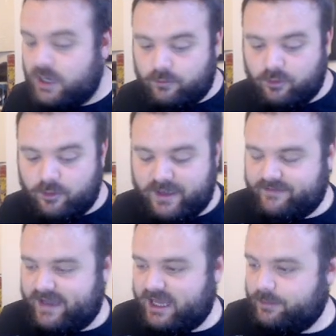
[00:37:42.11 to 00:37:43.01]
will be
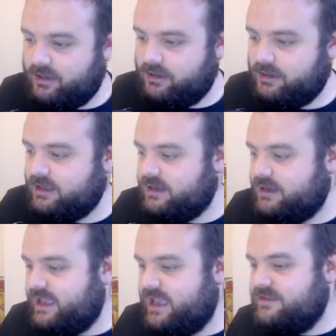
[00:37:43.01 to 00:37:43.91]
available
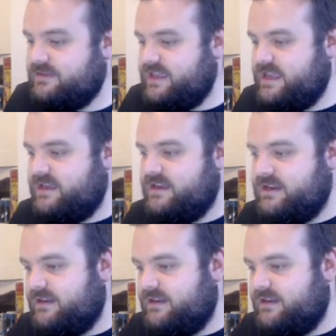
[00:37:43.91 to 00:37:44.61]
in the